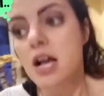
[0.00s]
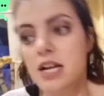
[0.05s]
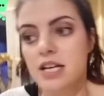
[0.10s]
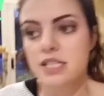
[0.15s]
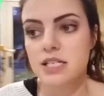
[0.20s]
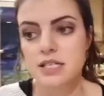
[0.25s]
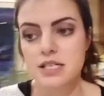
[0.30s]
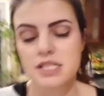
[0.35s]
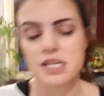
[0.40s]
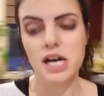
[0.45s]

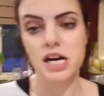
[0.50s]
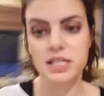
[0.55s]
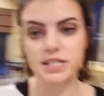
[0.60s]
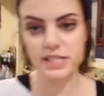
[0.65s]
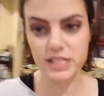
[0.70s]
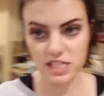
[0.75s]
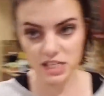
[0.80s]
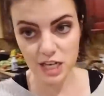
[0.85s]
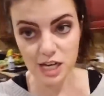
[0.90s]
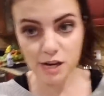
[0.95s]
is because
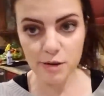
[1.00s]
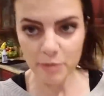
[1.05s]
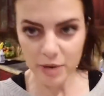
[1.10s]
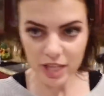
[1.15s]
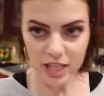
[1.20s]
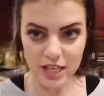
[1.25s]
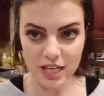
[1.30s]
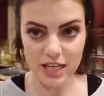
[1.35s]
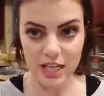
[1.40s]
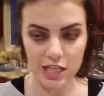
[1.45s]
it's gonna be
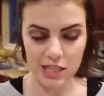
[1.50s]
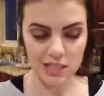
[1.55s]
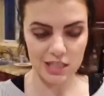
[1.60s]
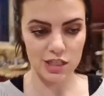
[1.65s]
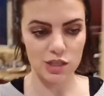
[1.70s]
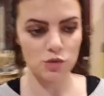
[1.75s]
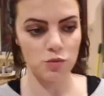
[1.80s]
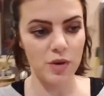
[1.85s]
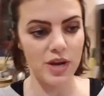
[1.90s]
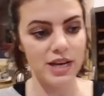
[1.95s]
the
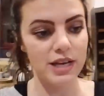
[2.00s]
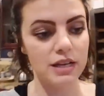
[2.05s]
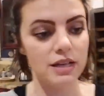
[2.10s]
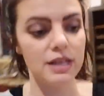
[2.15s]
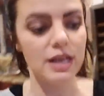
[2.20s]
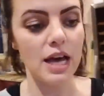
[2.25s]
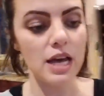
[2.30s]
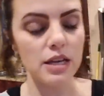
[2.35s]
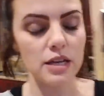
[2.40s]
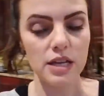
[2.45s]
easiest way to
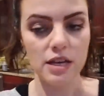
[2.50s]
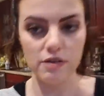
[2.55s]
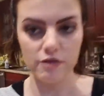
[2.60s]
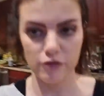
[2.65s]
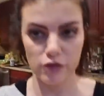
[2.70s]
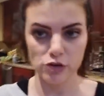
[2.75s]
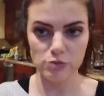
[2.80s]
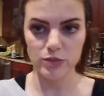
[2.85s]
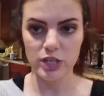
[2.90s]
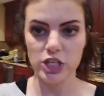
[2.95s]
get
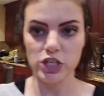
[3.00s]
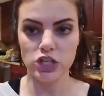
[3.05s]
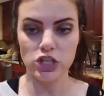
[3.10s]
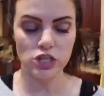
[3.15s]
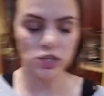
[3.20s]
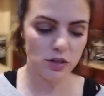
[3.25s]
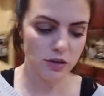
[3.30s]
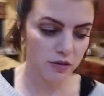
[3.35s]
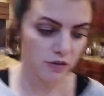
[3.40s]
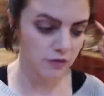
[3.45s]

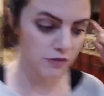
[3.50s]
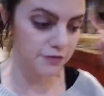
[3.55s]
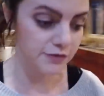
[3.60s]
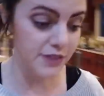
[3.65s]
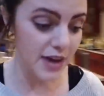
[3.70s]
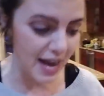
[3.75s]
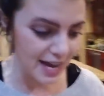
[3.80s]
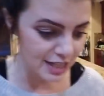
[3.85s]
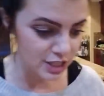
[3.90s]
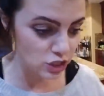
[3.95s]
information
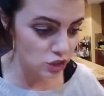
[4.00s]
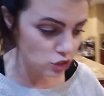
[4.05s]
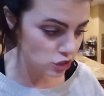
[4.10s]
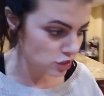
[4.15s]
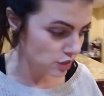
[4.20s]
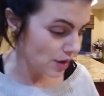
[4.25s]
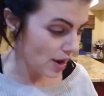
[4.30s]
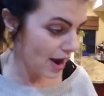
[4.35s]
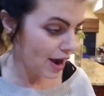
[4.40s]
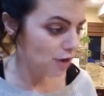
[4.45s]

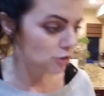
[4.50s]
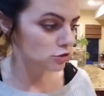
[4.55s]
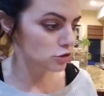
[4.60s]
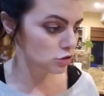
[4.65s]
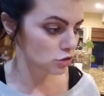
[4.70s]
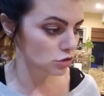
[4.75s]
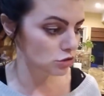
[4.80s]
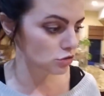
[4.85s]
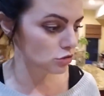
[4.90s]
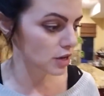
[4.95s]
faster out
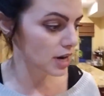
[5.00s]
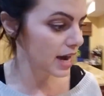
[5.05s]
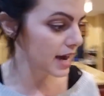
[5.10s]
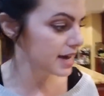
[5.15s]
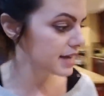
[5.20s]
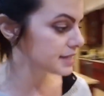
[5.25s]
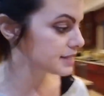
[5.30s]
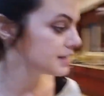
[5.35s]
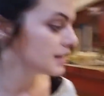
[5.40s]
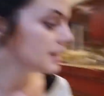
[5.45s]
to you guys.